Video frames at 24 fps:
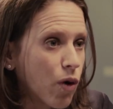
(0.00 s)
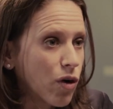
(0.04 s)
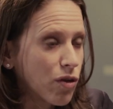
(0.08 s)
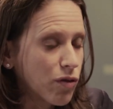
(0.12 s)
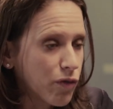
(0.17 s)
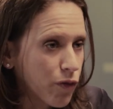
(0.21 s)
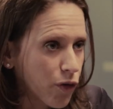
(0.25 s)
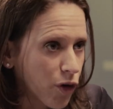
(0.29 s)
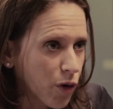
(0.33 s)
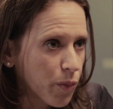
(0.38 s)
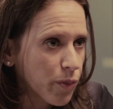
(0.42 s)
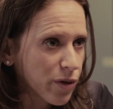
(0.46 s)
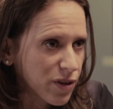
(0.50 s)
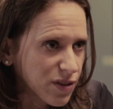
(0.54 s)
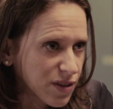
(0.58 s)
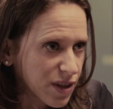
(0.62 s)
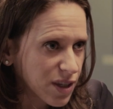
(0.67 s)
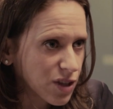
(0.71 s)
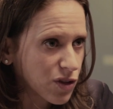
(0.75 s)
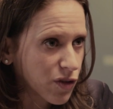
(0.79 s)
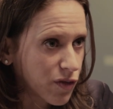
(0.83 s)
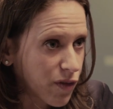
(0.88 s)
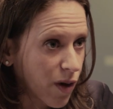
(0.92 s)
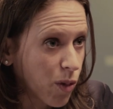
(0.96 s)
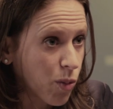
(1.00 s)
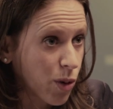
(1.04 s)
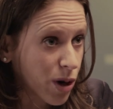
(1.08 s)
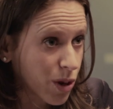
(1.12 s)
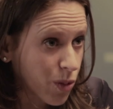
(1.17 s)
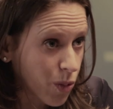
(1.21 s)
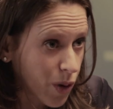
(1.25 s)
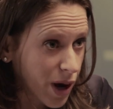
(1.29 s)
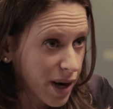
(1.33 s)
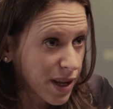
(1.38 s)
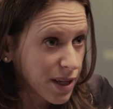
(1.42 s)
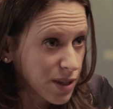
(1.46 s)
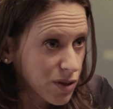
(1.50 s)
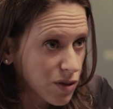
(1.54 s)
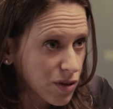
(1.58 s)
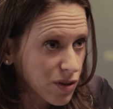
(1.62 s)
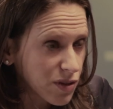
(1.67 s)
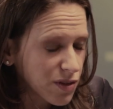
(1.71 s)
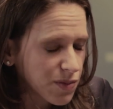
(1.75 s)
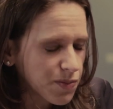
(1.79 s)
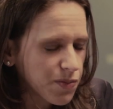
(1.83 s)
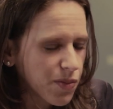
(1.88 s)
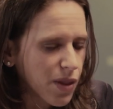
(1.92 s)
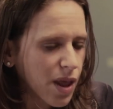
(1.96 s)
point four percent of our
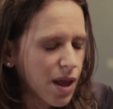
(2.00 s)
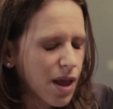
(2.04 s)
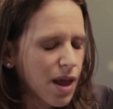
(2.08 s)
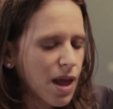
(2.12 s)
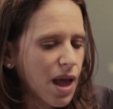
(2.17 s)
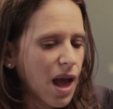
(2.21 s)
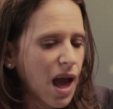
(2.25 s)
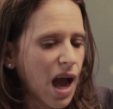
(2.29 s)
creditors. Mm-hmm.